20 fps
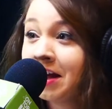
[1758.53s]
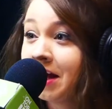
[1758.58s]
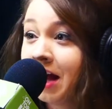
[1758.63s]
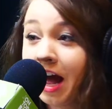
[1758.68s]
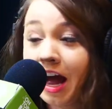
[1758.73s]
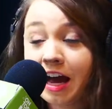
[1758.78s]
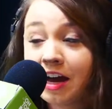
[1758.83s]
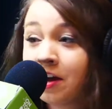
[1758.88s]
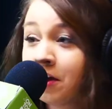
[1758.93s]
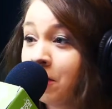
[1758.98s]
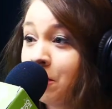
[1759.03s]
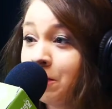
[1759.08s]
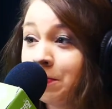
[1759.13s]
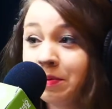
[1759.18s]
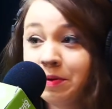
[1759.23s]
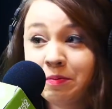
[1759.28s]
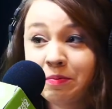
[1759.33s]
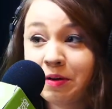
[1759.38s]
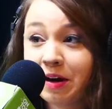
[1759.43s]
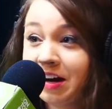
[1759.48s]
I hope
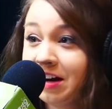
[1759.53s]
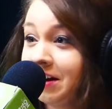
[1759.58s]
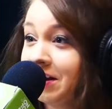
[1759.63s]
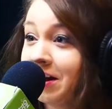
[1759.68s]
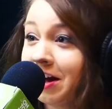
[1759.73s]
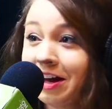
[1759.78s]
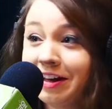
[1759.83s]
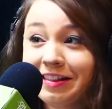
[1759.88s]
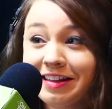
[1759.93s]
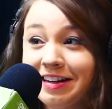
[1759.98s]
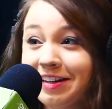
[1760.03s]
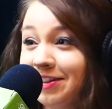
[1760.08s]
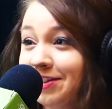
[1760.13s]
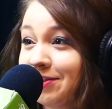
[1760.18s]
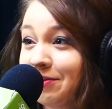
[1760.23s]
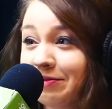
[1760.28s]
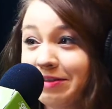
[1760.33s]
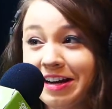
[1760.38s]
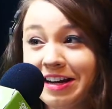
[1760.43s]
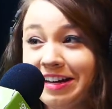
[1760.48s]
and pray to God that he's
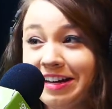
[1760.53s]
awake